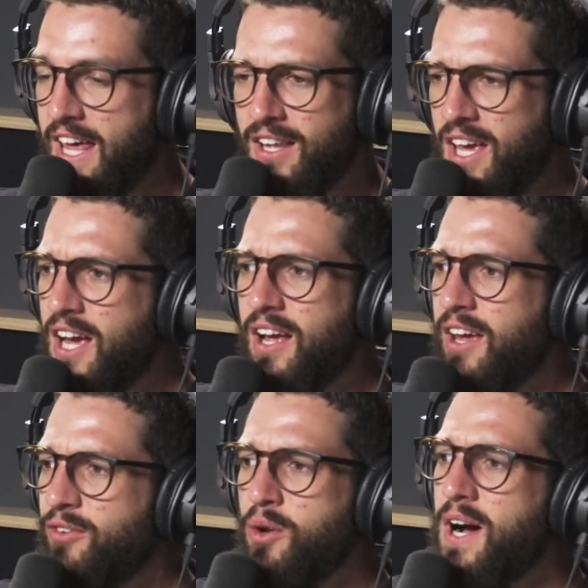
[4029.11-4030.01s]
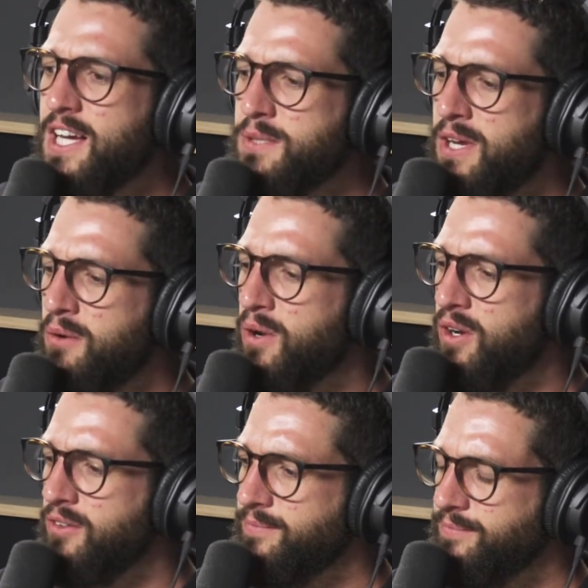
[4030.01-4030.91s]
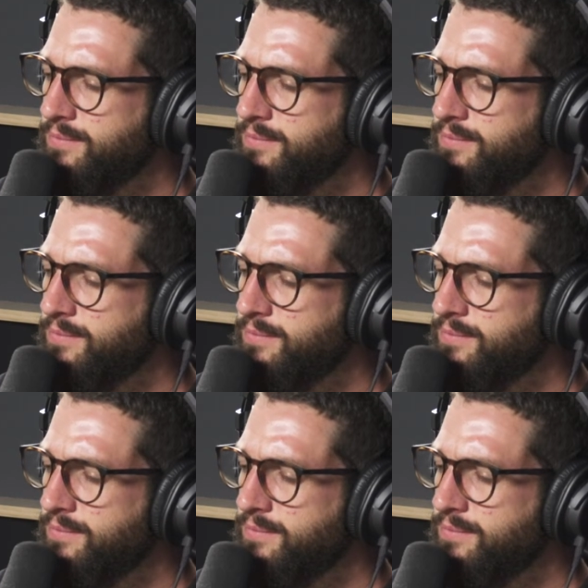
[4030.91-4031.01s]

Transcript: And if you ask me when,